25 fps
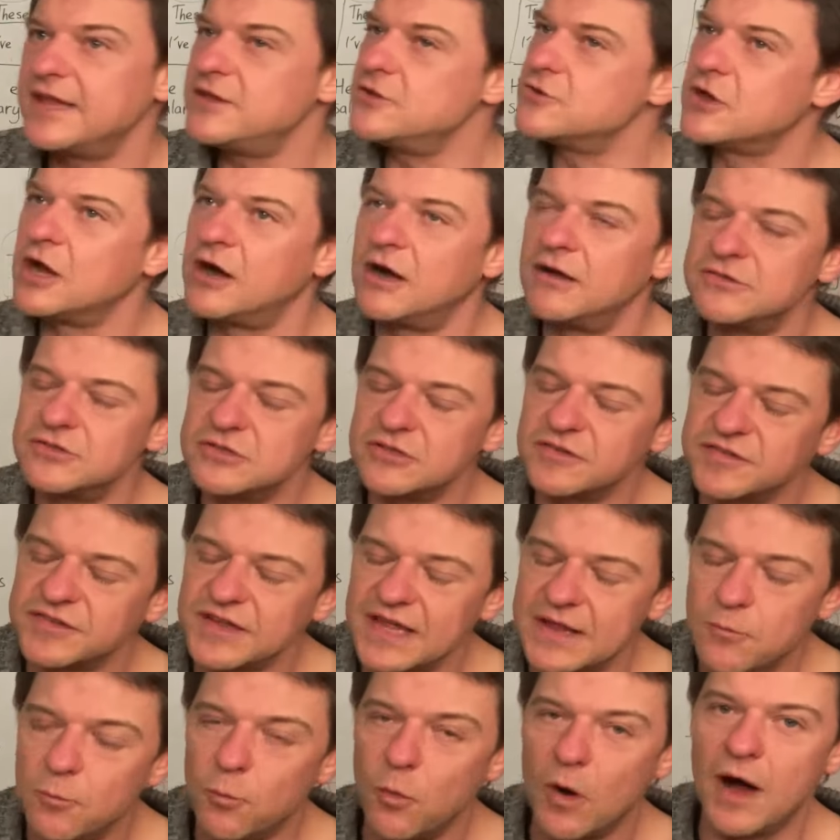yeah, you can't just
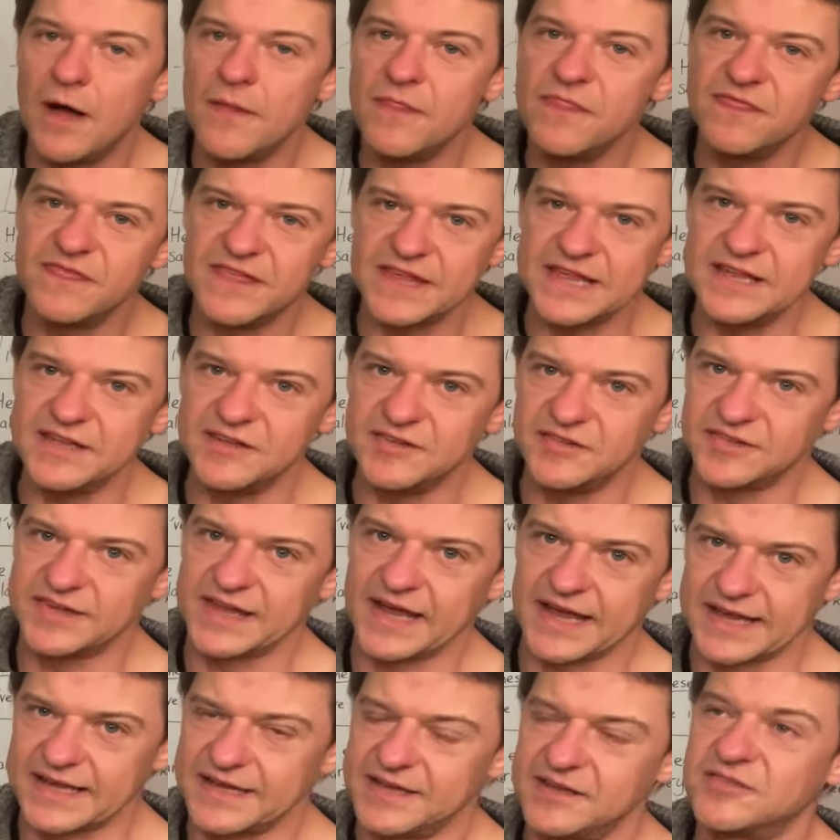say one these
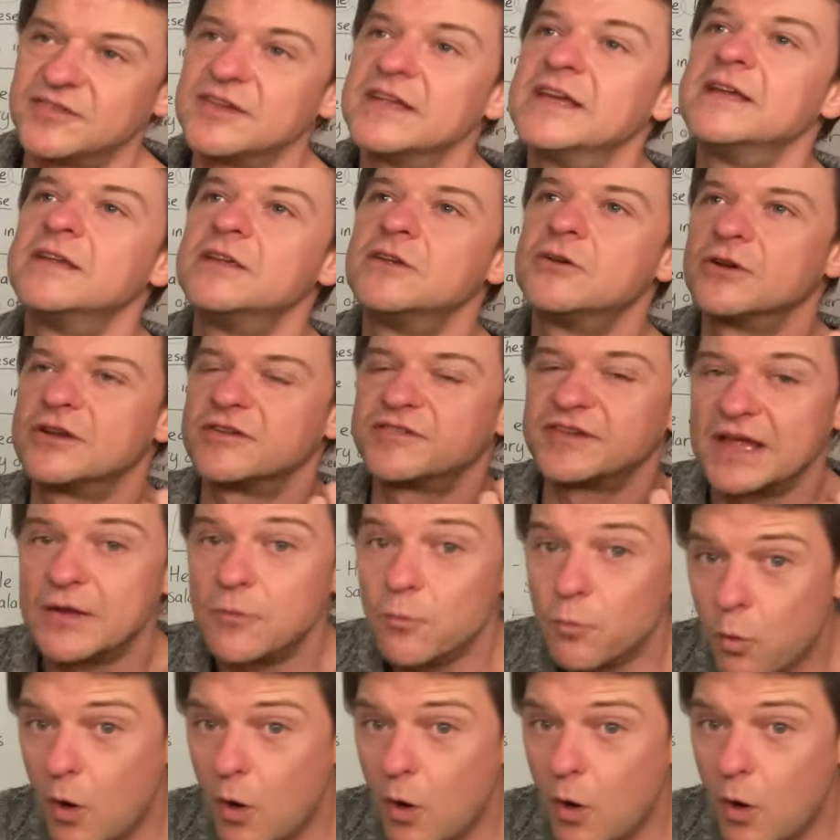days. You've got to say